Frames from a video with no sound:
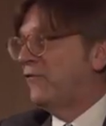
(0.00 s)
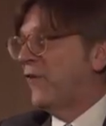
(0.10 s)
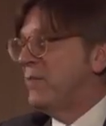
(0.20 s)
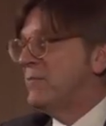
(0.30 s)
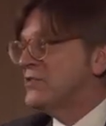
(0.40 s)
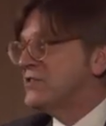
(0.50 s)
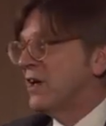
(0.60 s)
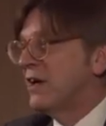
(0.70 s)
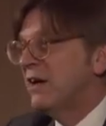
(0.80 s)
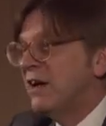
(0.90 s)
famous
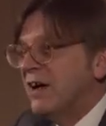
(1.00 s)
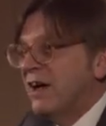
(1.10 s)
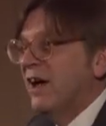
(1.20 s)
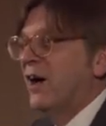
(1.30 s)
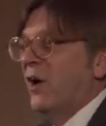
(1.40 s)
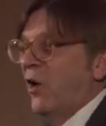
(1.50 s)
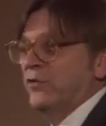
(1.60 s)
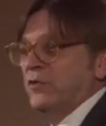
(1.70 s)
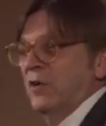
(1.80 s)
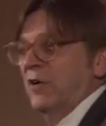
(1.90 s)

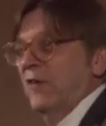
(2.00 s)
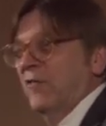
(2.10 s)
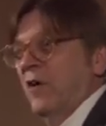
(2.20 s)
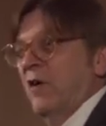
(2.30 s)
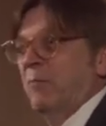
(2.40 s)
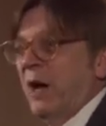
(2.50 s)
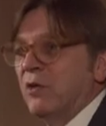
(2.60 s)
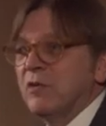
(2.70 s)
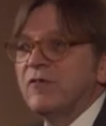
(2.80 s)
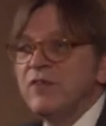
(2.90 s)
author of
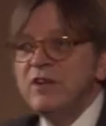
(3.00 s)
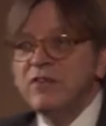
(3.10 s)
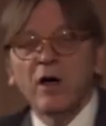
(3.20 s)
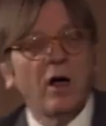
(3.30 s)
biographies,